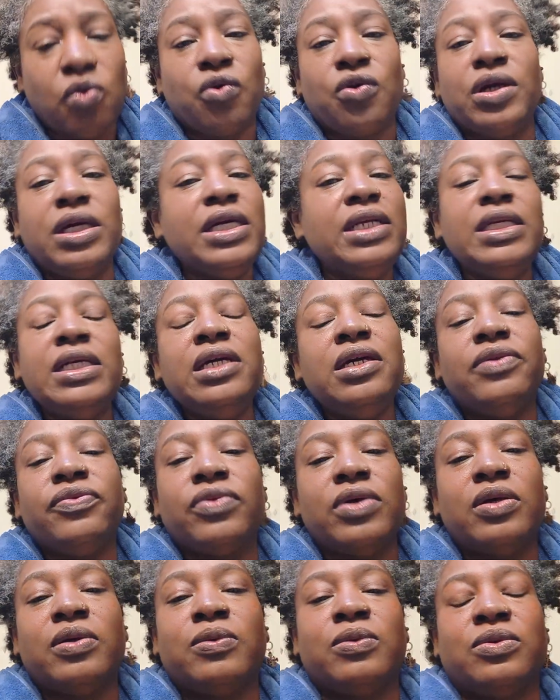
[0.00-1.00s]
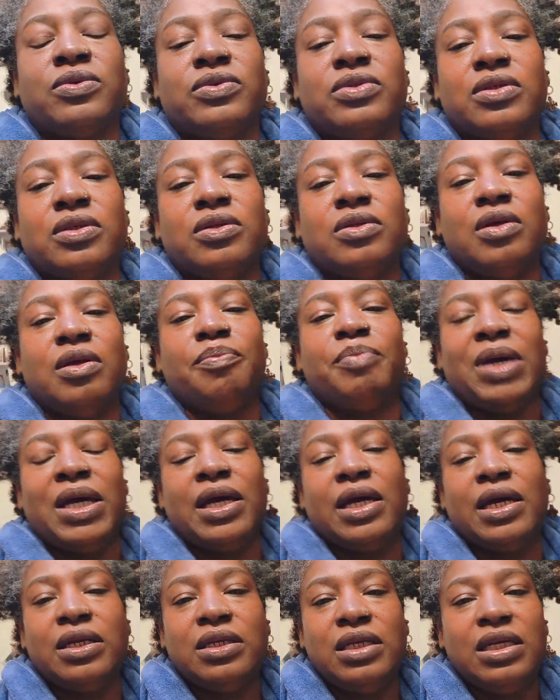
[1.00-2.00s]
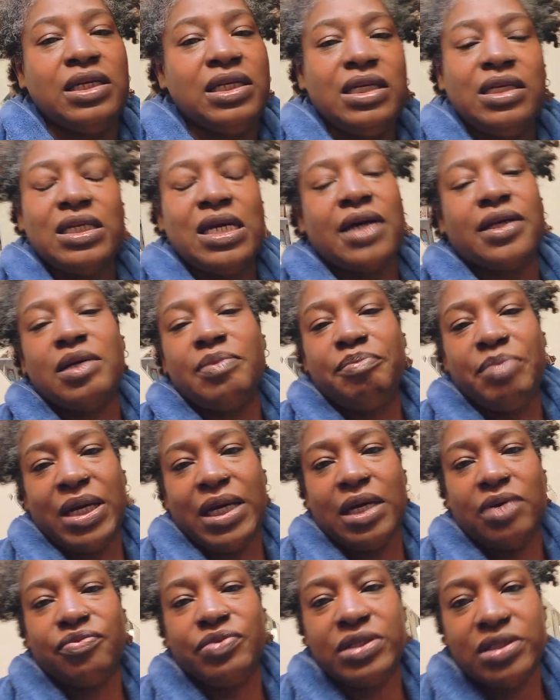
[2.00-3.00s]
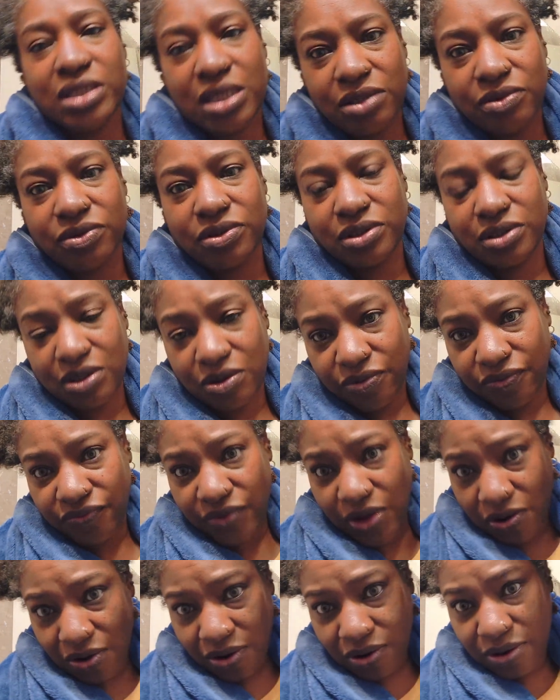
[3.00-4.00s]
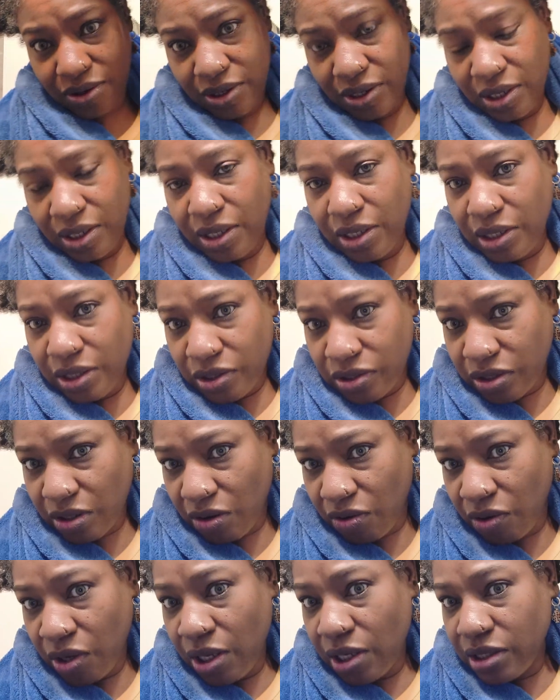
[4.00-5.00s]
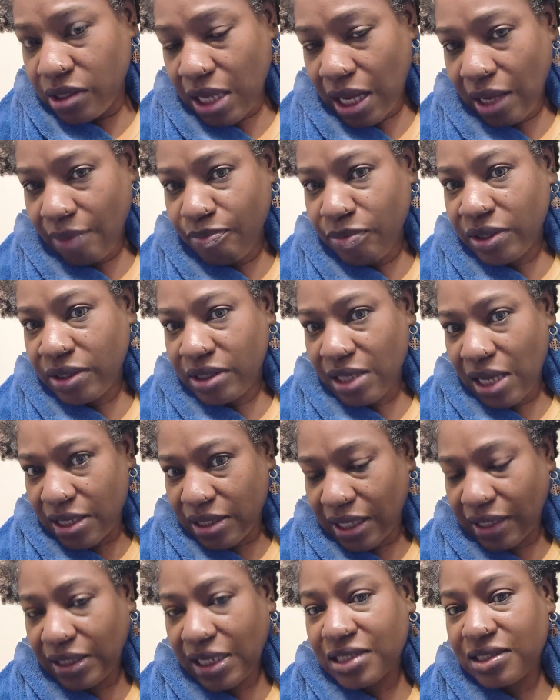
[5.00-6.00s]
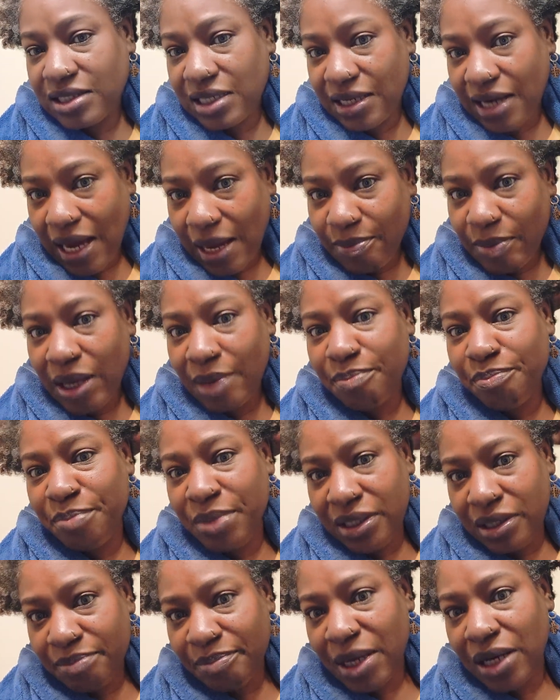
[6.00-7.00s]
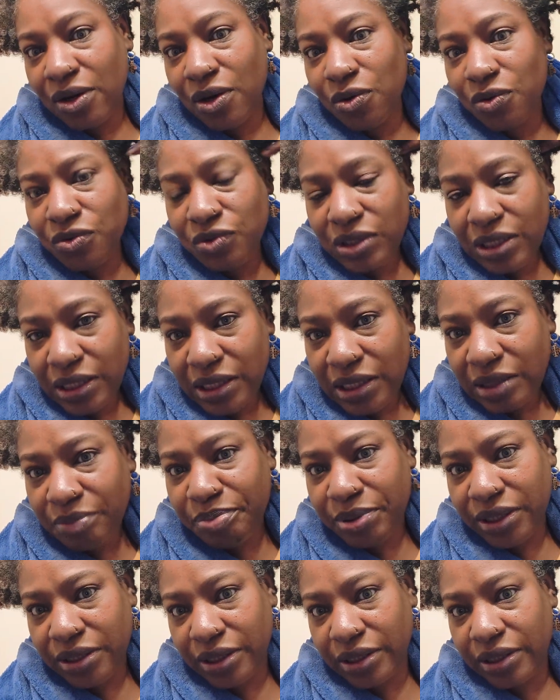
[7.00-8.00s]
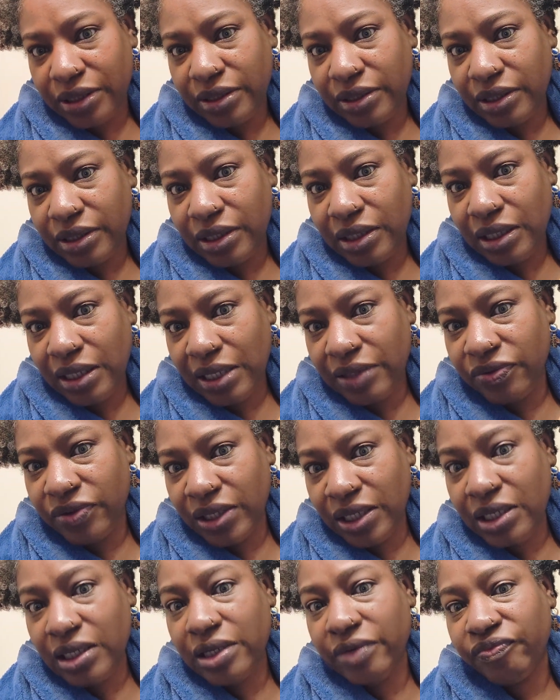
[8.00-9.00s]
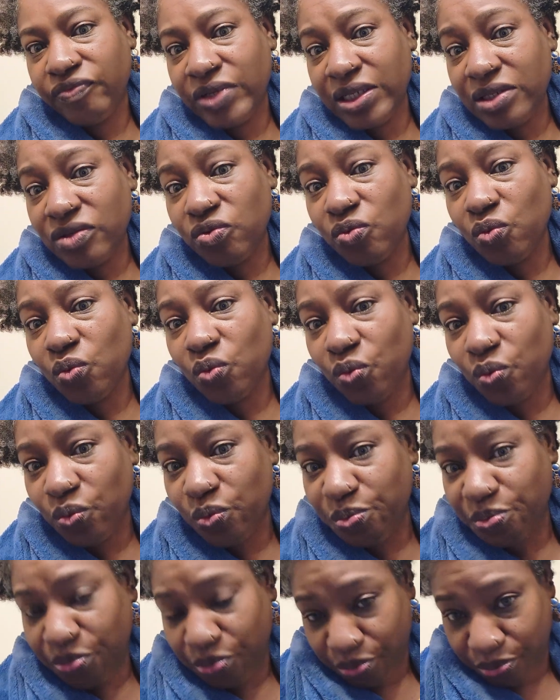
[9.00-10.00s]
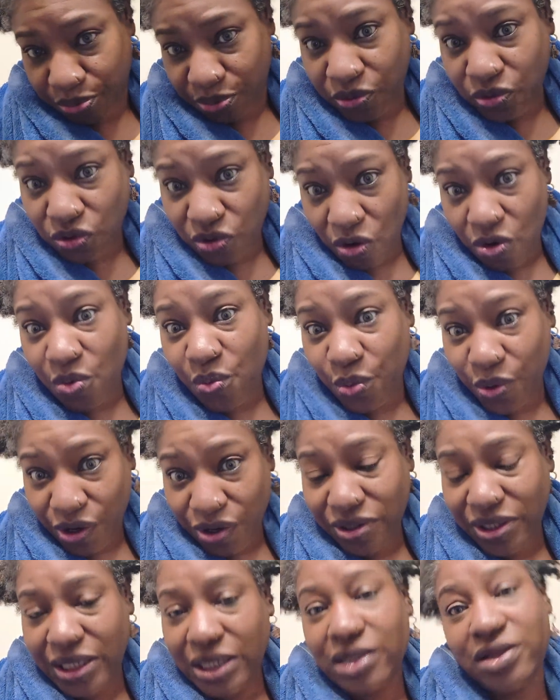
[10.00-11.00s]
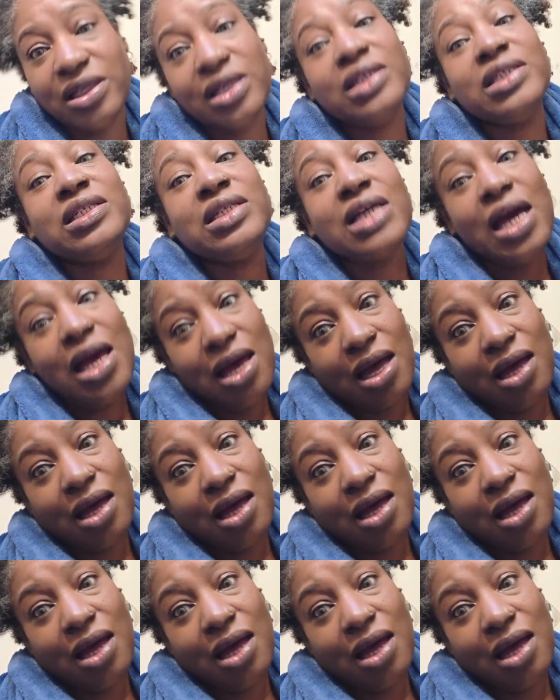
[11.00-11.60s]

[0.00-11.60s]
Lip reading: or any of those any kind of bad results so far. So I'm, like I said, I'm being my own guinea pig, and then if this start working, then